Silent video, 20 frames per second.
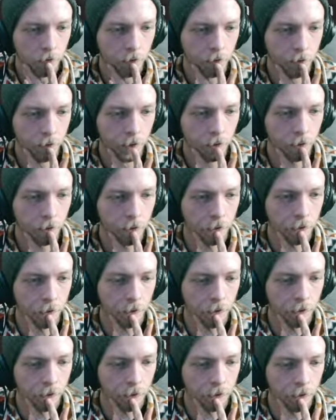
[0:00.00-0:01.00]

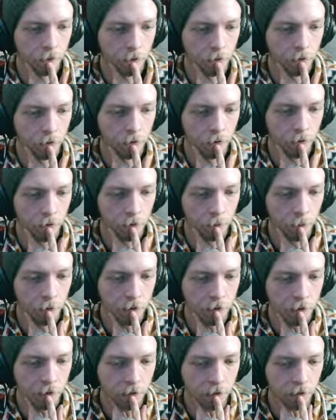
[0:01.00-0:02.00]
Where
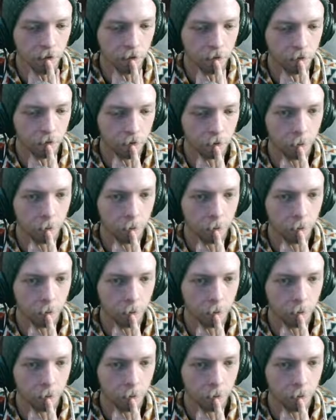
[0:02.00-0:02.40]
is it at?